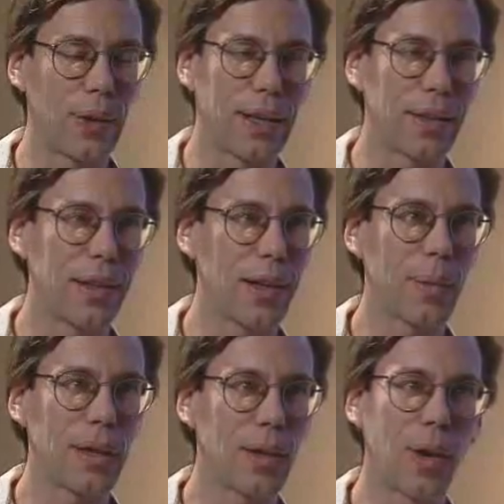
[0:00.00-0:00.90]
trying to kill
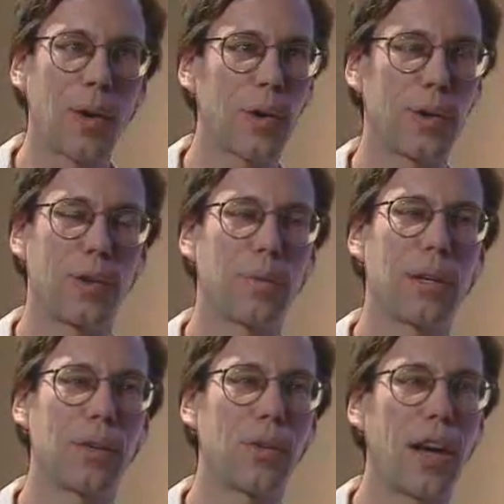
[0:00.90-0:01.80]
me? No. Could it have
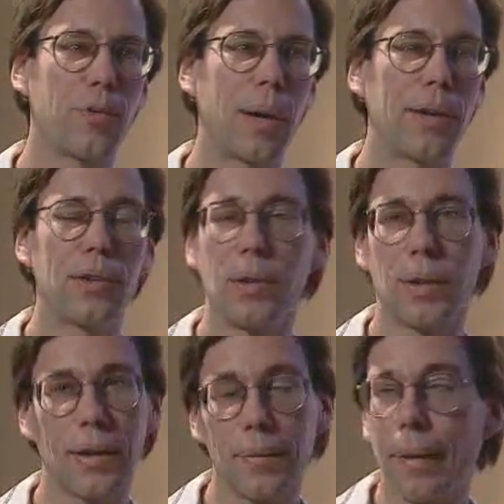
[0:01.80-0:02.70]
been a drive-by
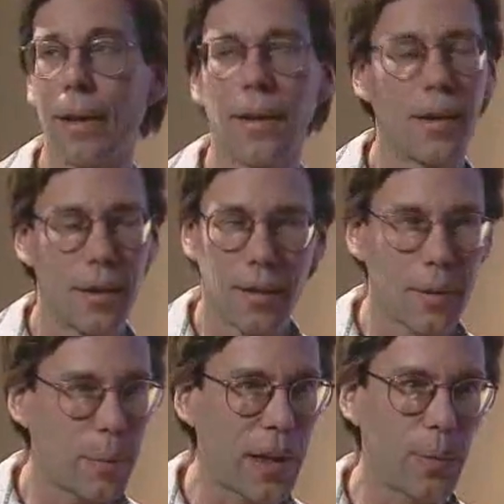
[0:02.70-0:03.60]
shooting?
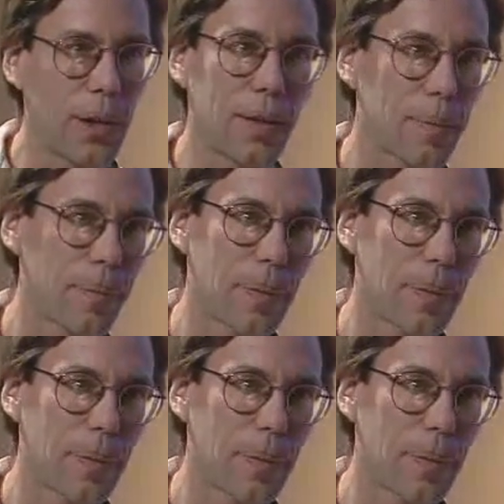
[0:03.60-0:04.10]
Maybe.